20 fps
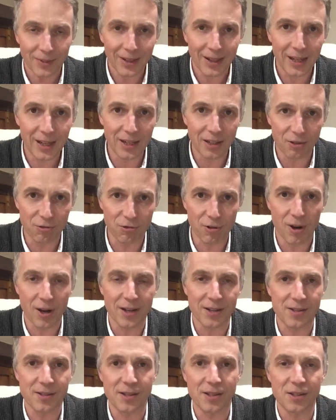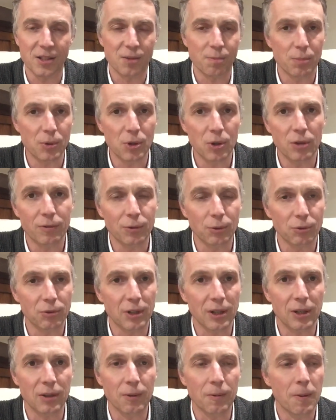in Christ. There's this beautiful
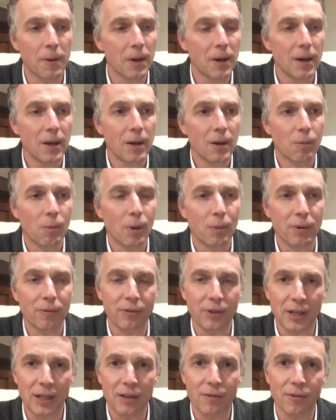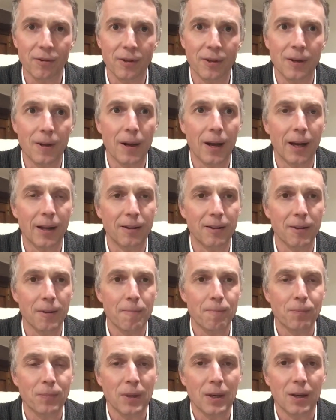deal when we're forgiven. And
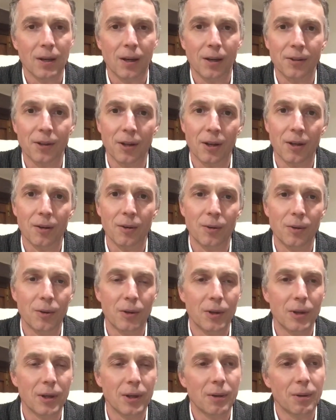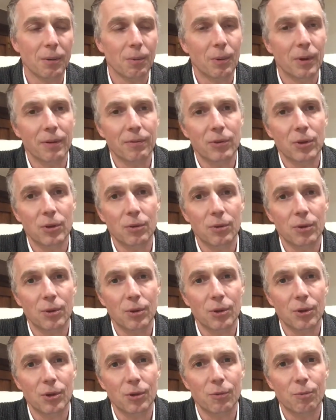I don't know whether
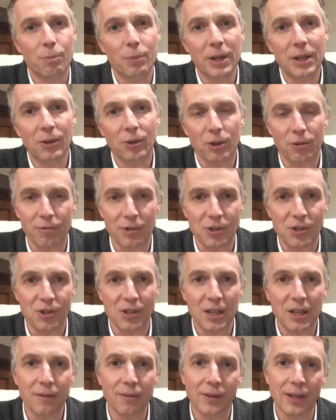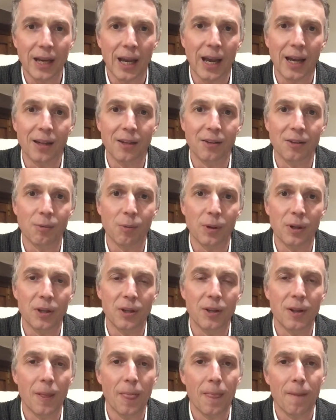you've been on the receiving end
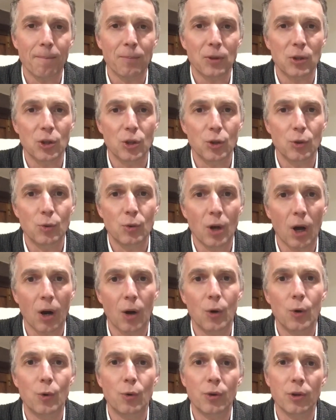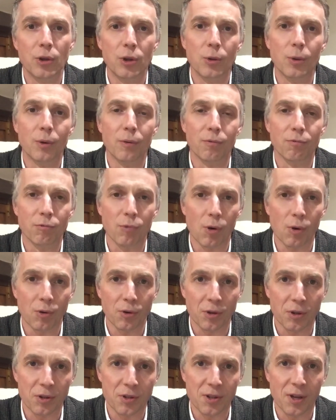when you know that you have
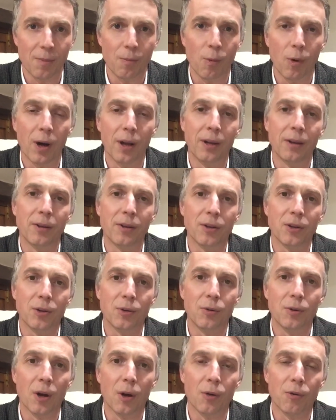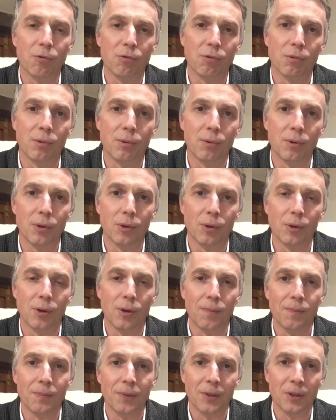wronged someone, that you know through your
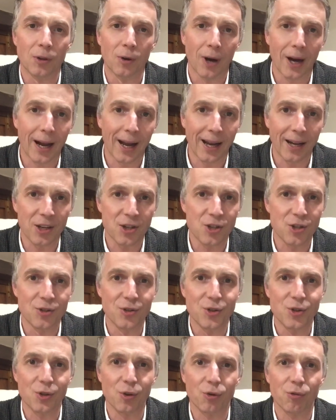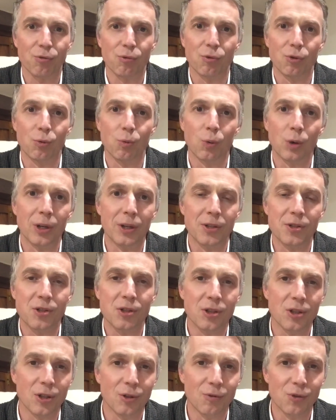actions or through the words
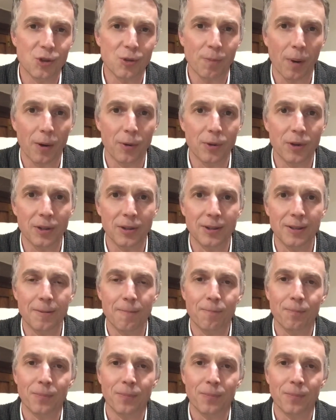that you've spoken